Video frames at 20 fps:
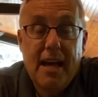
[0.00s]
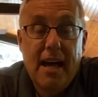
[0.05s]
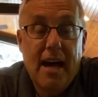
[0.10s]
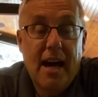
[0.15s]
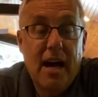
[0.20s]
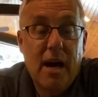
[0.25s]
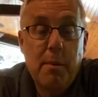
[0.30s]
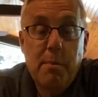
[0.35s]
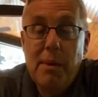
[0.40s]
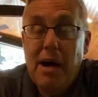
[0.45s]

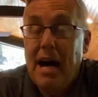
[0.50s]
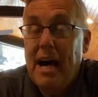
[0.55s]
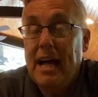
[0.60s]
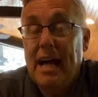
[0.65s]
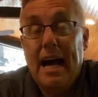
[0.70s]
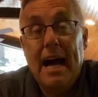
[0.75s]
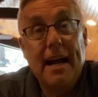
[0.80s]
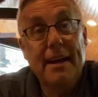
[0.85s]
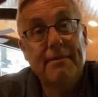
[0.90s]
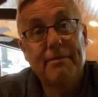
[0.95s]

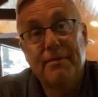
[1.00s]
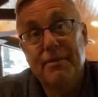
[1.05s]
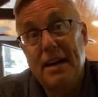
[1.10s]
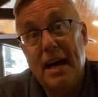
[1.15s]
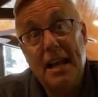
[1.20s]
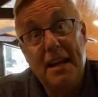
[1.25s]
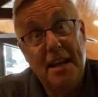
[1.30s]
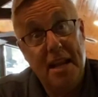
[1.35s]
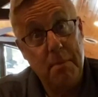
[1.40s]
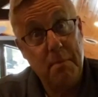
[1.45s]
I
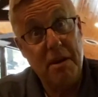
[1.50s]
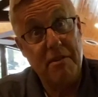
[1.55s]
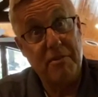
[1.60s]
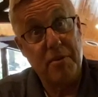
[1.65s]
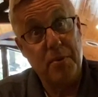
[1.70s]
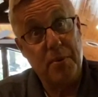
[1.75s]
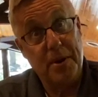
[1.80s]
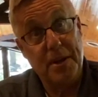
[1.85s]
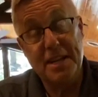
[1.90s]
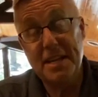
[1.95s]
gotta name
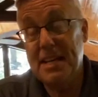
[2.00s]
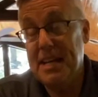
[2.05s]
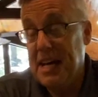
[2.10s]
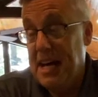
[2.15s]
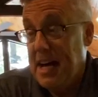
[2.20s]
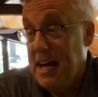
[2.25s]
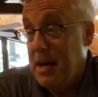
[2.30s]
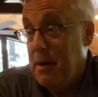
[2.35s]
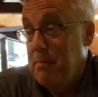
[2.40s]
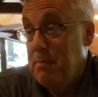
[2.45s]

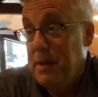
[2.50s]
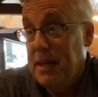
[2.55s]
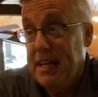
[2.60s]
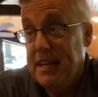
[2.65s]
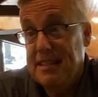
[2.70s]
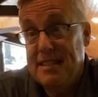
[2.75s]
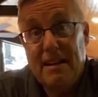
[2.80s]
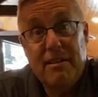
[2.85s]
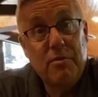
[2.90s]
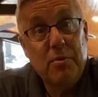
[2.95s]
everyone
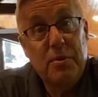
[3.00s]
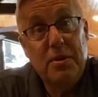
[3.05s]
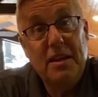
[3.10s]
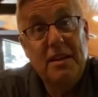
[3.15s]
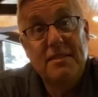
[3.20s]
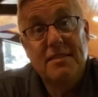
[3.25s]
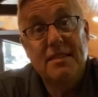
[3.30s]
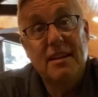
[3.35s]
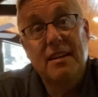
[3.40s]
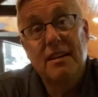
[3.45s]
because everyone
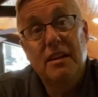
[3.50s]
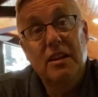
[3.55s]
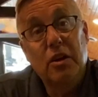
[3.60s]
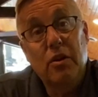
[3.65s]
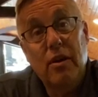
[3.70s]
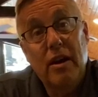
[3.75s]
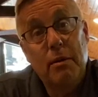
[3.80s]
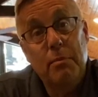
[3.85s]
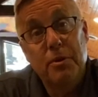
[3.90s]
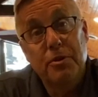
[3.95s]
has done an
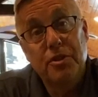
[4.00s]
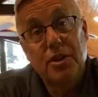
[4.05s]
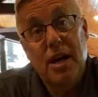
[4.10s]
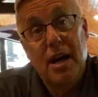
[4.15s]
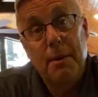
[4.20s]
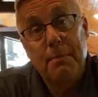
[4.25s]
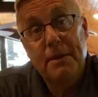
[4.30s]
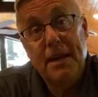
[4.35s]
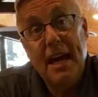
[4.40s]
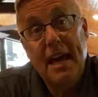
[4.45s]
incredible
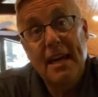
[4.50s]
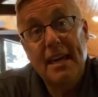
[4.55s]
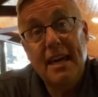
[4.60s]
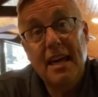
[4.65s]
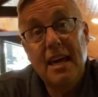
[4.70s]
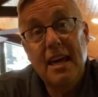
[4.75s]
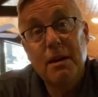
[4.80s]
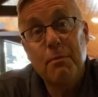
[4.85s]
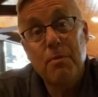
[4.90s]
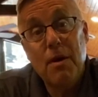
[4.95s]
job. Kay
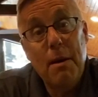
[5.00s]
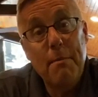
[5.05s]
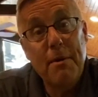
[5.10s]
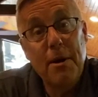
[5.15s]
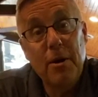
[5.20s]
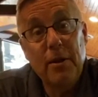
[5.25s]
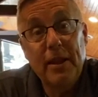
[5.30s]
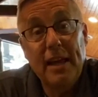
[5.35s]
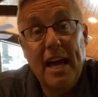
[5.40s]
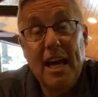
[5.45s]
King
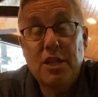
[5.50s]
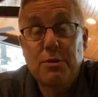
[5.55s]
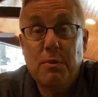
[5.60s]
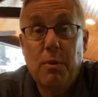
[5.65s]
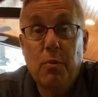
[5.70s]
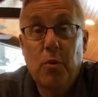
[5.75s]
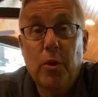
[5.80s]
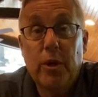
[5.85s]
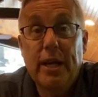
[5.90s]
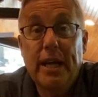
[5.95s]
primarily has
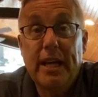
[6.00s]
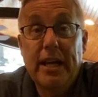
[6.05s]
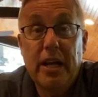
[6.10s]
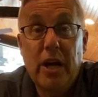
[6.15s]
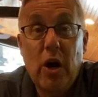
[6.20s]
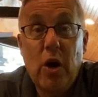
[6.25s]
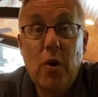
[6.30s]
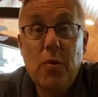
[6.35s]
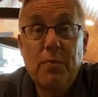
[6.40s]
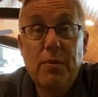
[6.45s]
been working at
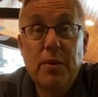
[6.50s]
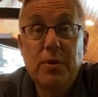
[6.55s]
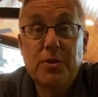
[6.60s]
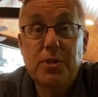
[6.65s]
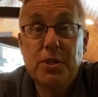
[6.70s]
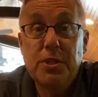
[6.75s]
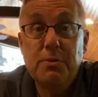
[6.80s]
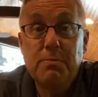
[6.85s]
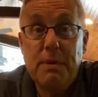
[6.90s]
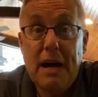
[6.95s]
home, though
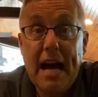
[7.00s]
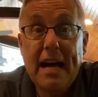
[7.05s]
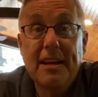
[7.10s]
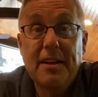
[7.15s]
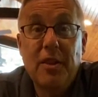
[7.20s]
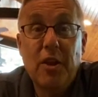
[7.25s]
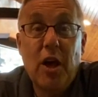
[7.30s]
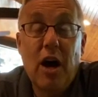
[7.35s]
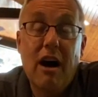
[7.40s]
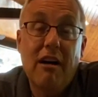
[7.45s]
she's back
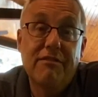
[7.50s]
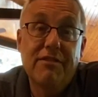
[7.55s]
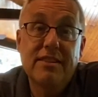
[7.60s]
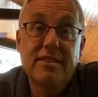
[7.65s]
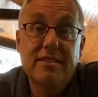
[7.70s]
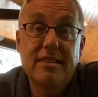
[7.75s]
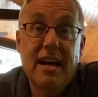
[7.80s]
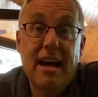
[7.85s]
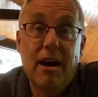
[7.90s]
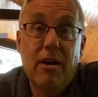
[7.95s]
in the
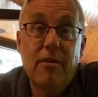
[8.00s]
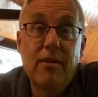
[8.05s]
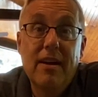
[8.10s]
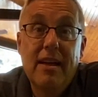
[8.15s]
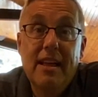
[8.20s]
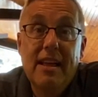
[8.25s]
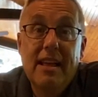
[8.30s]
office now.